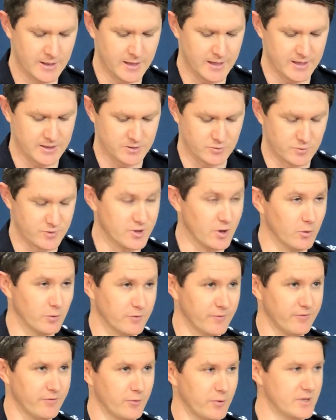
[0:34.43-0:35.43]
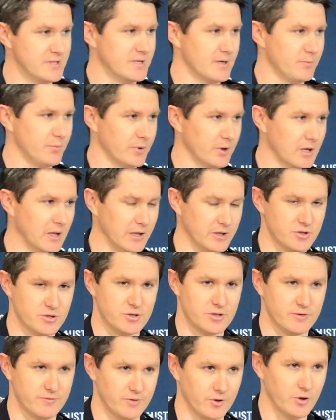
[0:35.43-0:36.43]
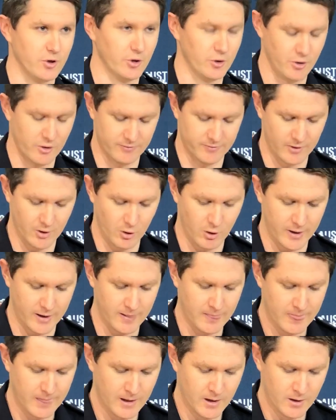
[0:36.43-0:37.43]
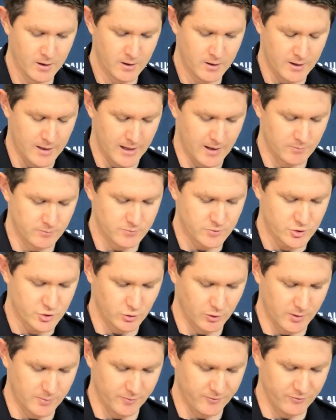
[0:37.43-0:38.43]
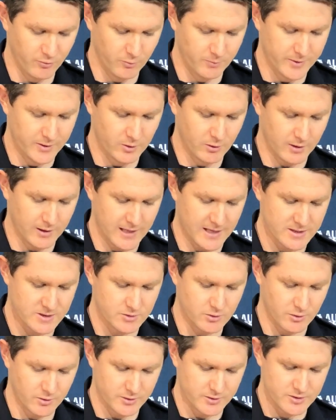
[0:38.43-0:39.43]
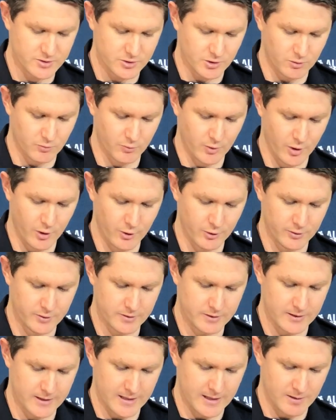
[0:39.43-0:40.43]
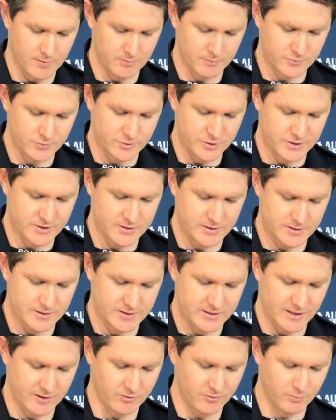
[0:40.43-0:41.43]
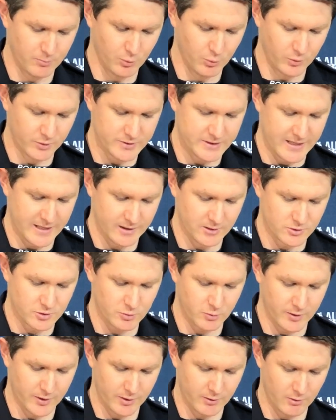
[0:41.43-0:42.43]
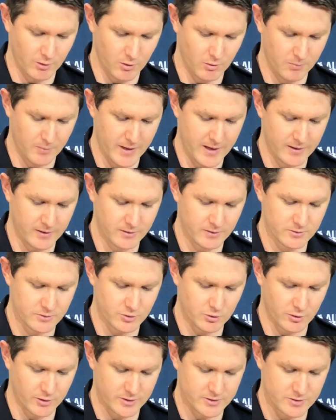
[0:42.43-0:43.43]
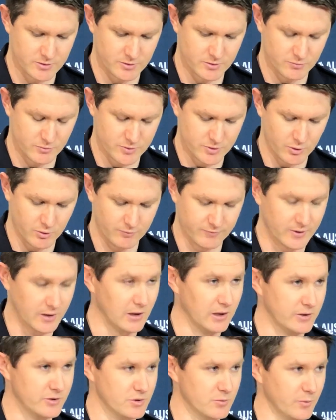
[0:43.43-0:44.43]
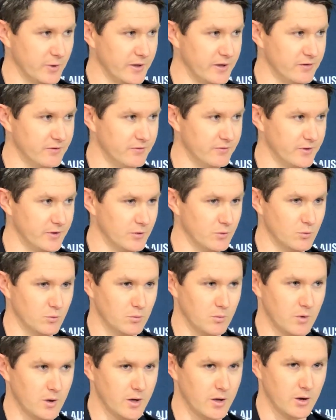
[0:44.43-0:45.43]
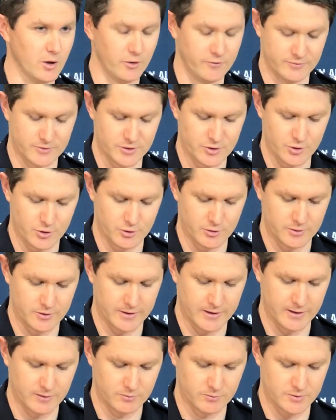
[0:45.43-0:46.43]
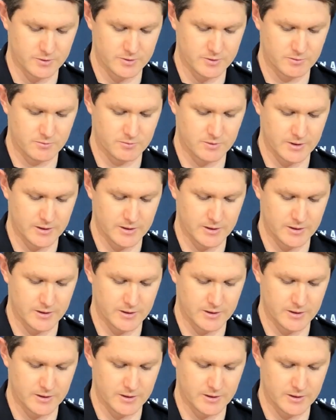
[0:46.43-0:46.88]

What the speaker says: as a result of three separate collisions that have occurred overnight. Shortly before midnight last night at Stott Road, just south of Bordertown, a 20-year-old man died as a result of a collision when his vehicle overturned, and he was